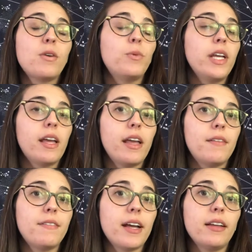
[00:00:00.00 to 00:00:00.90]
we
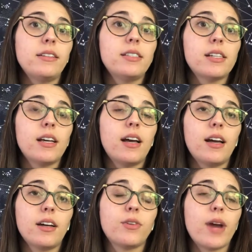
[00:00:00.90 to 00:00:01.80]
can find uh,
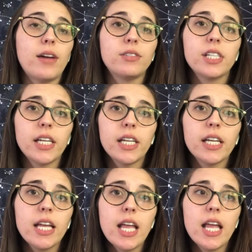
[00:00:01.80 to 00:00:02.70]

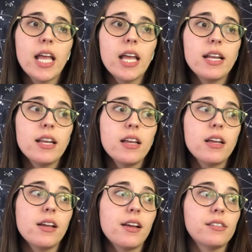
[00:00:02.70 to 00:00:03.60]
grounding in
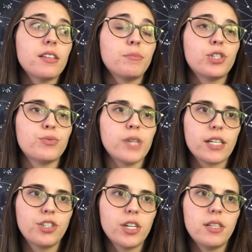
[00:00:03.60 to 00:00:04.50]
some
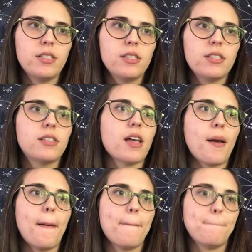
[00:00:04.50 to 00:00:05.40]
direction,
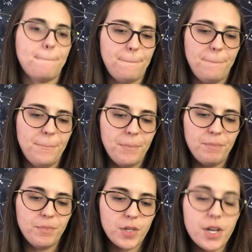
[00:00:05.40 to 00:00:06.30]
some
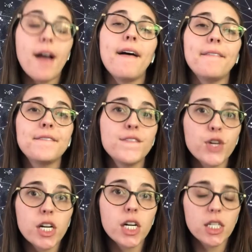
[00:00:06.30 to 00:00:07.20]

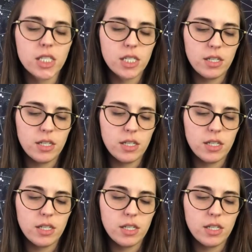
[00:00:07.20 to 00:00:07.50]
comfort,